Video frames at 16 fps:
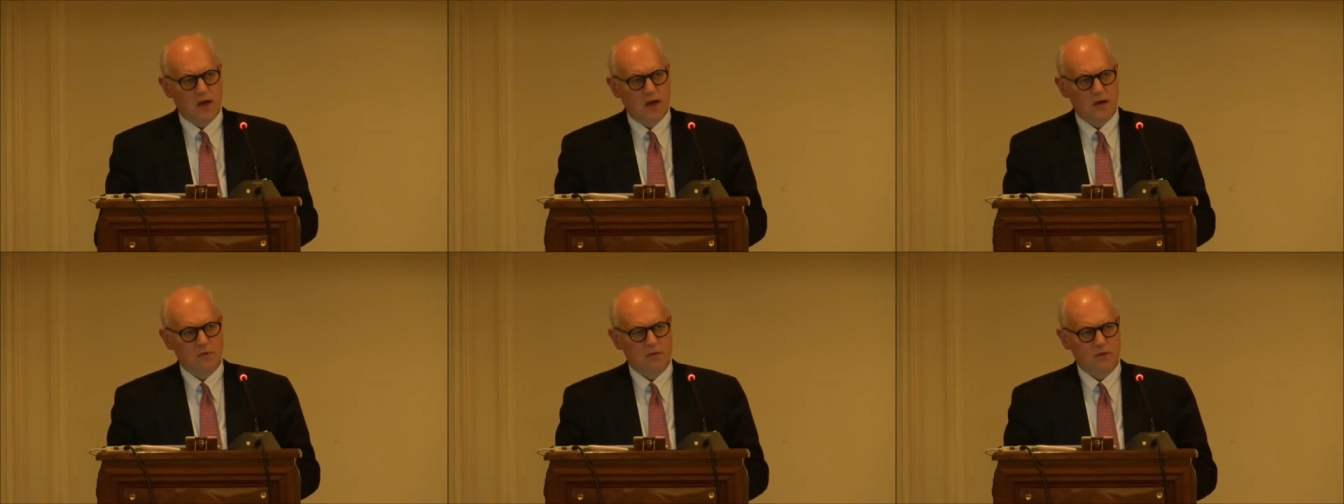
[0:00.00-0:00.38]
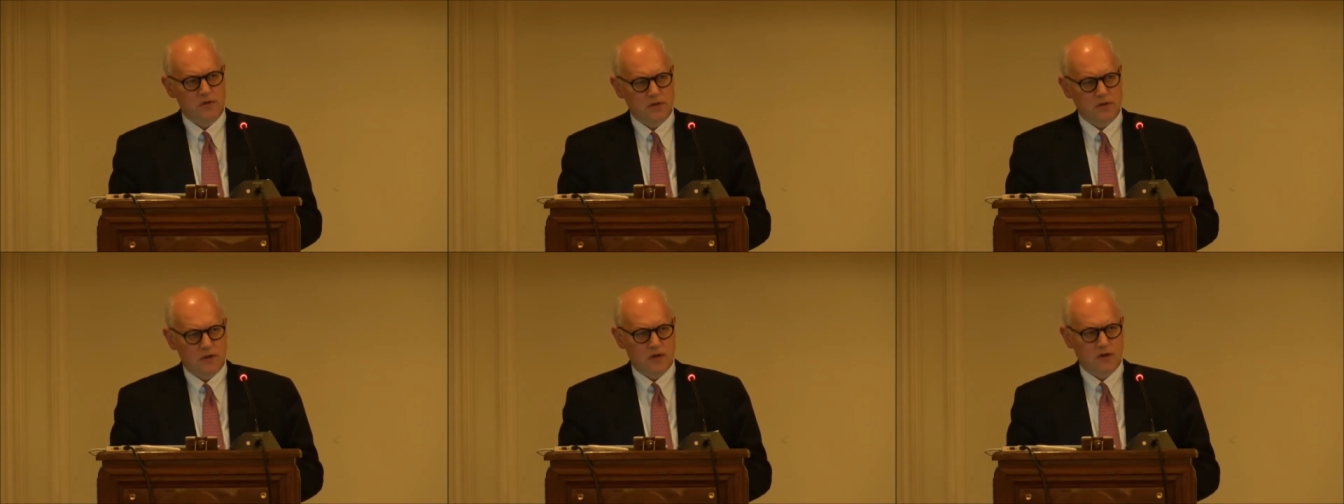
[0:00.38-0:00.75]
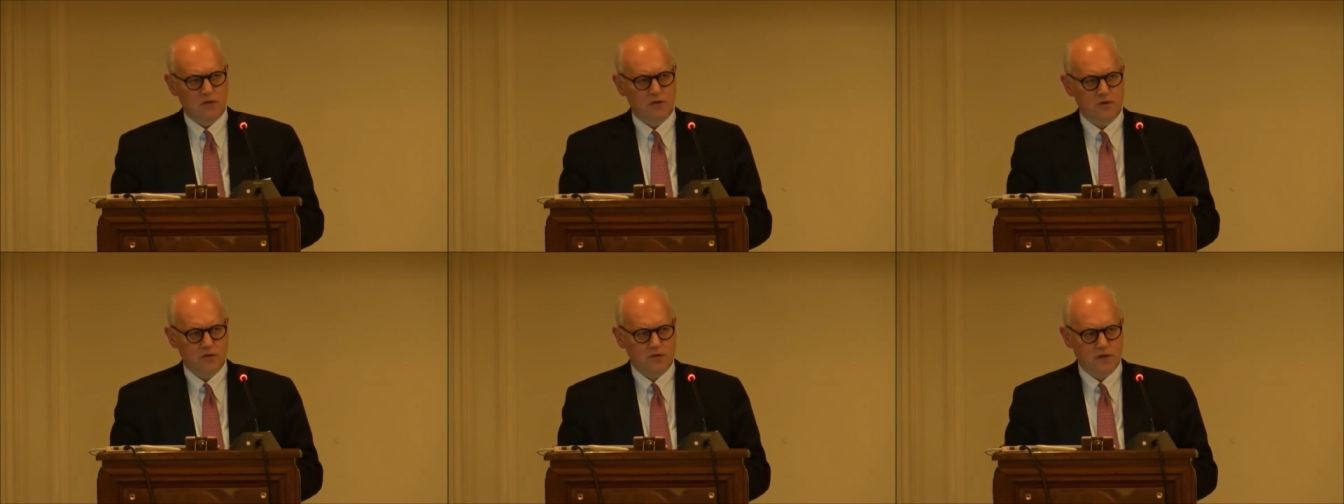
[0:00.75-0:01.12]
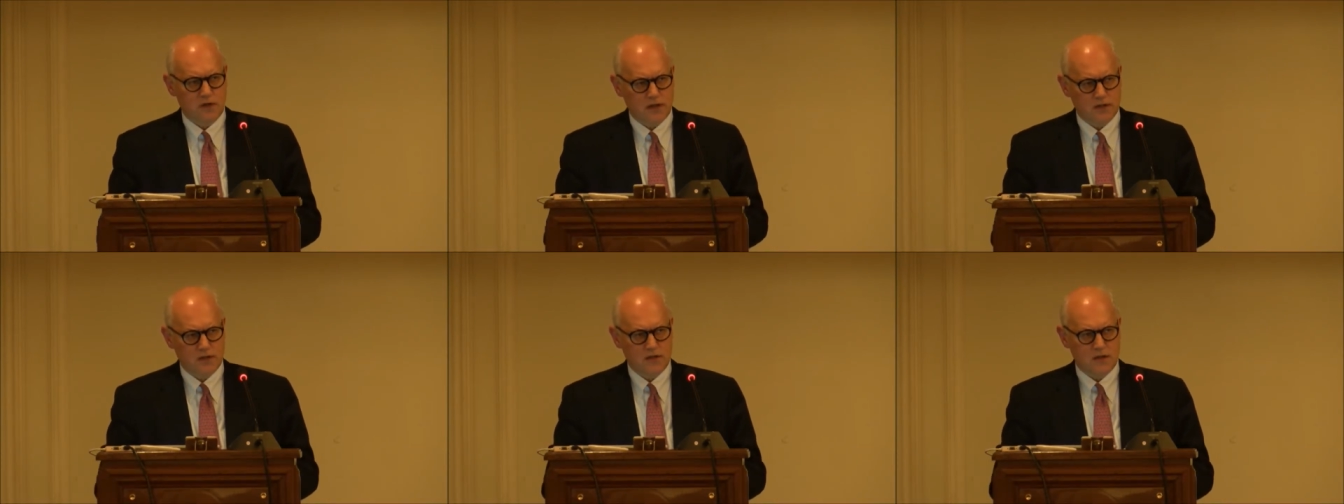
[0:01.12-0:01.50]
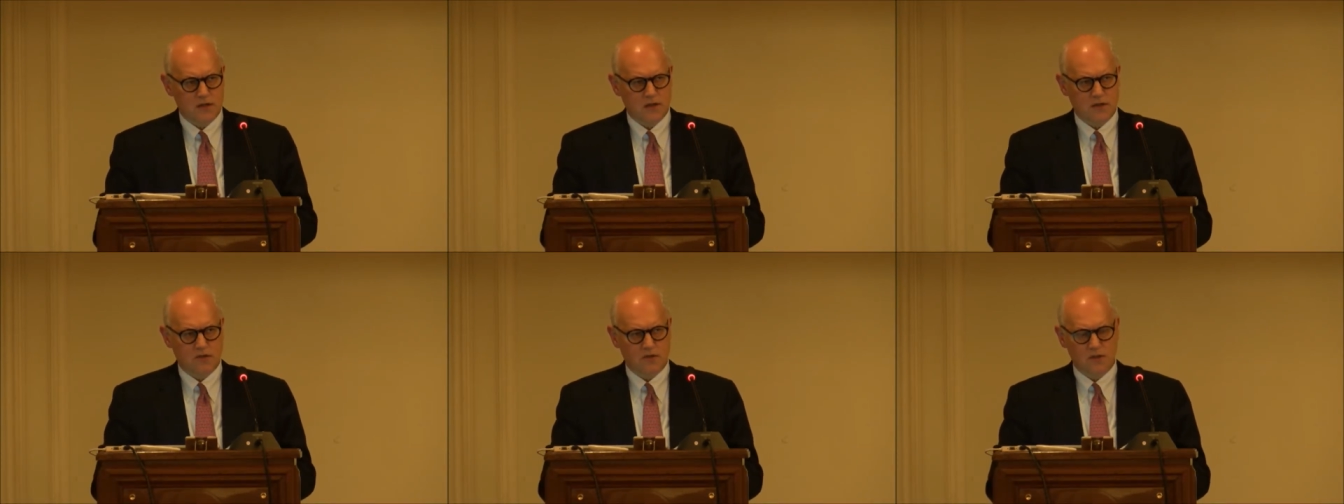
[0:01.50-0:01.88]
I will say also that
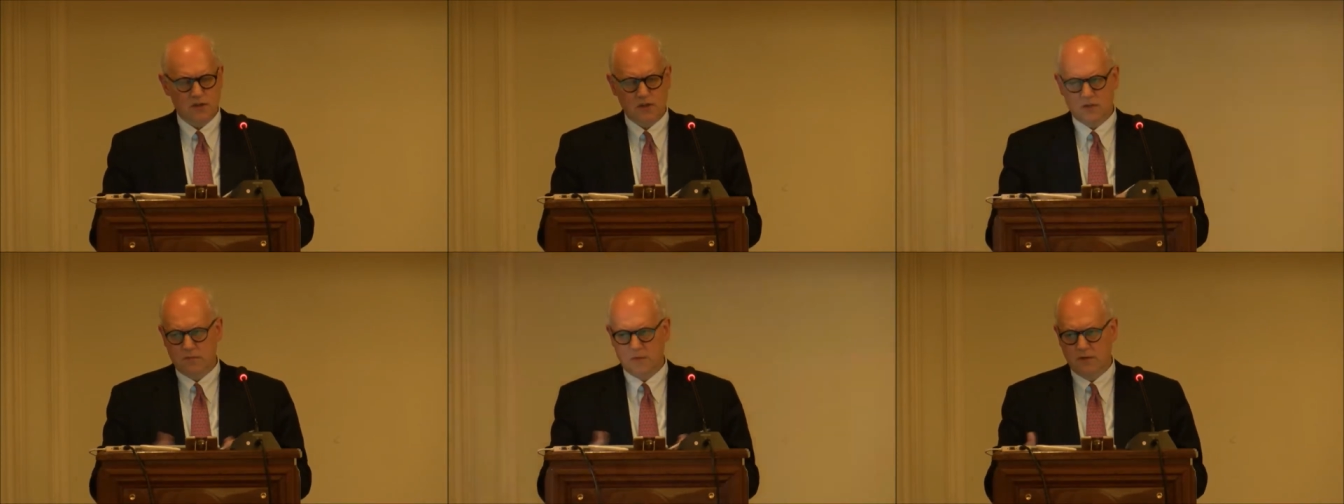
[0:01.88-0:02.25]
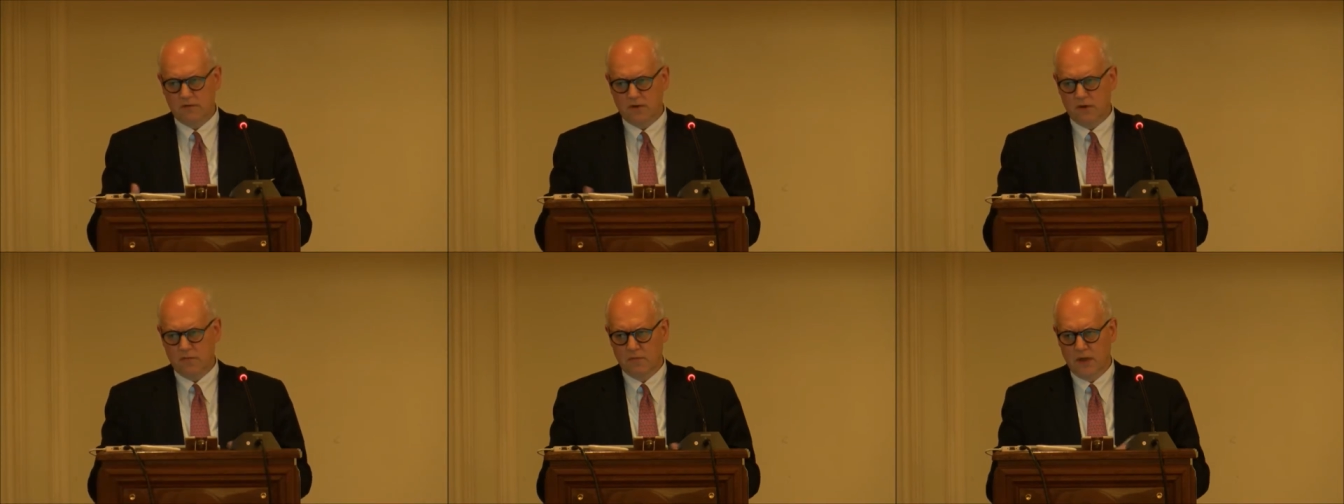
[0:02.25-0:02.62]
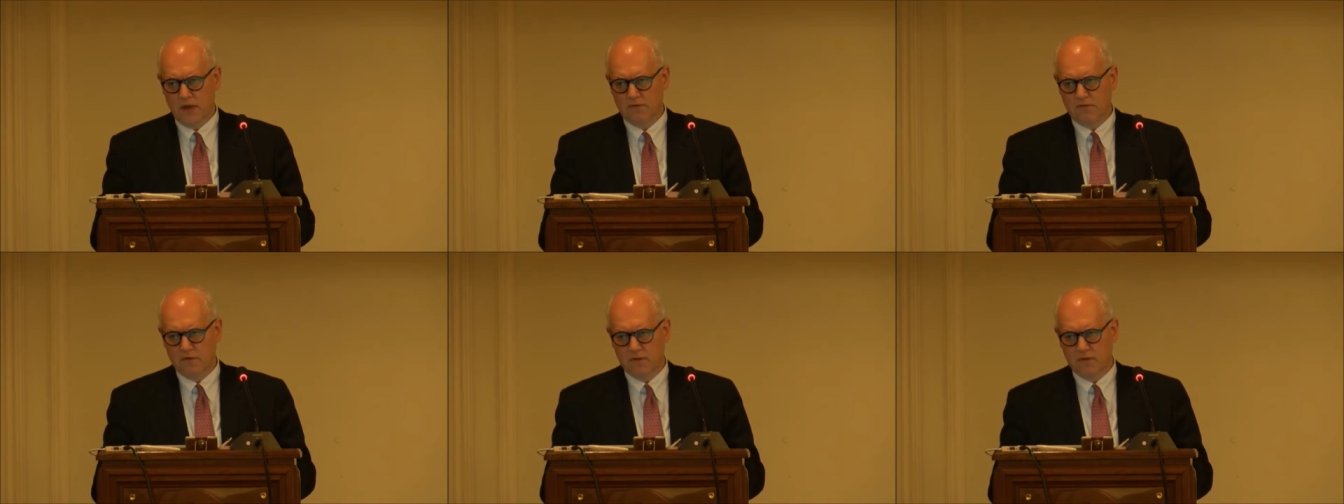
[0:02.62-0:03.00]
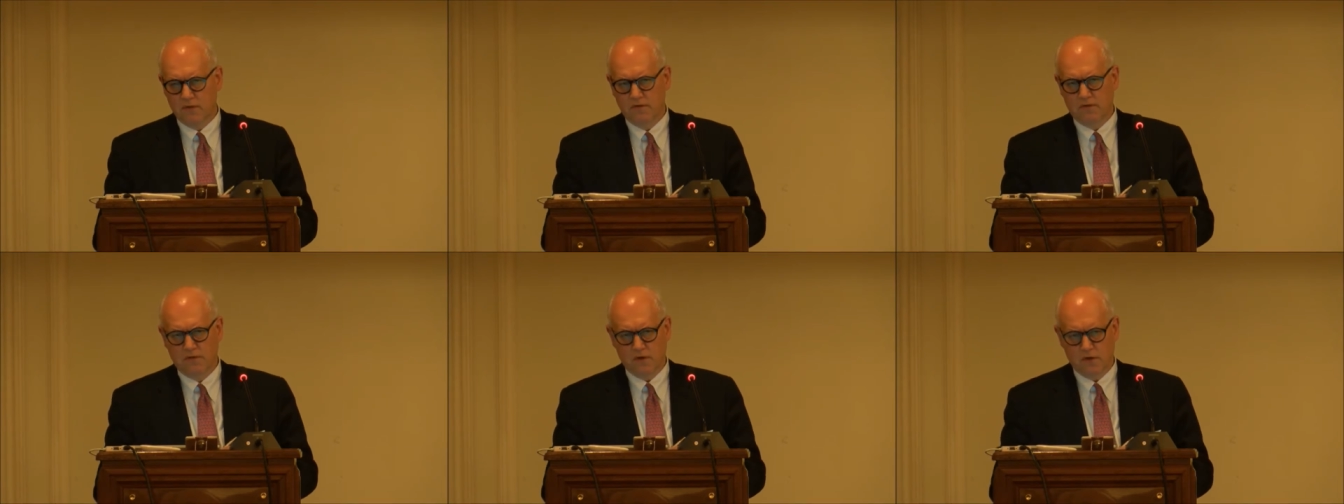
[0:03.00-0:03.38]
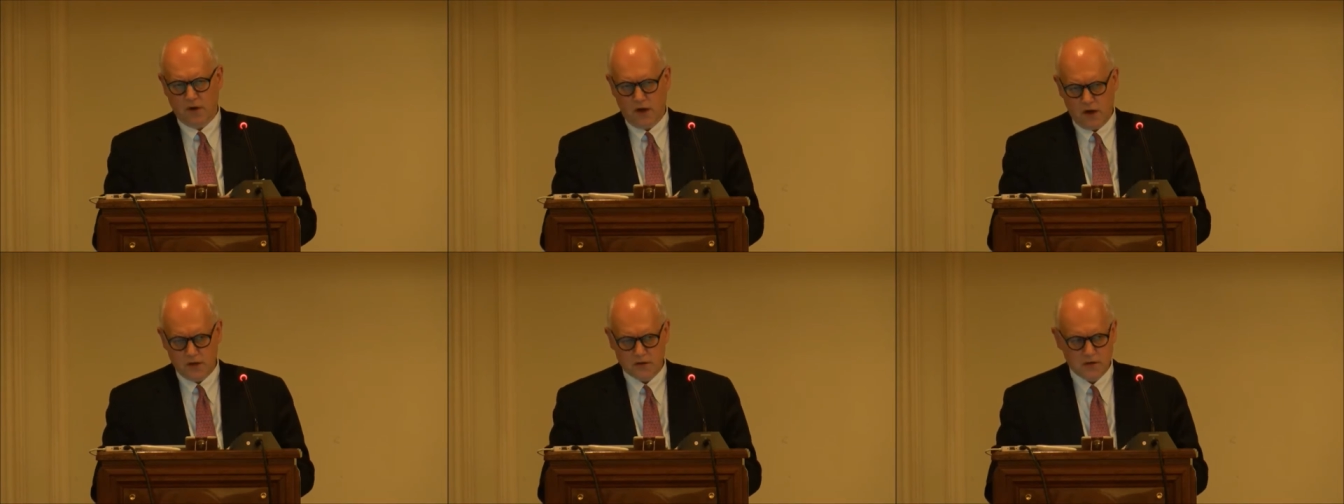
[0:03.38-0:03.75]
Greece has been very meaningful
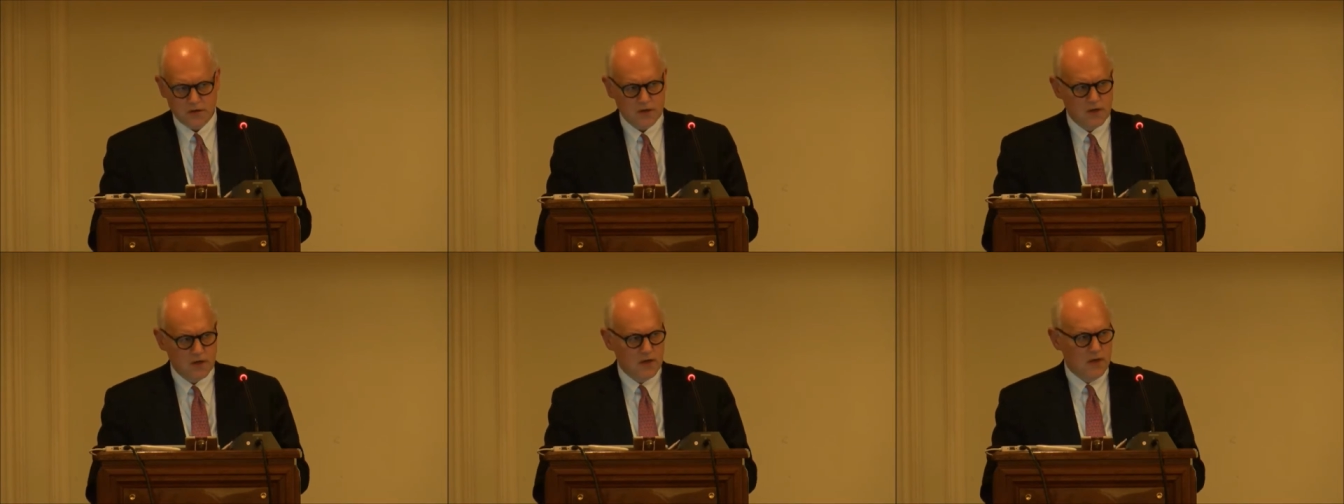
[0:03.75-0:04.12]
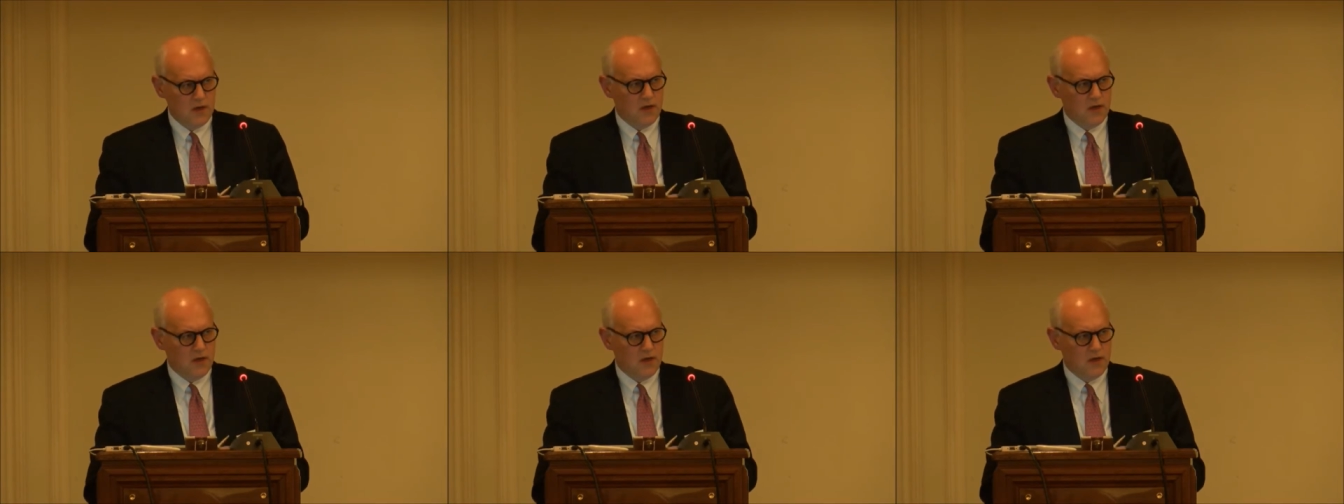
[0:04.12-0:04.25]
for us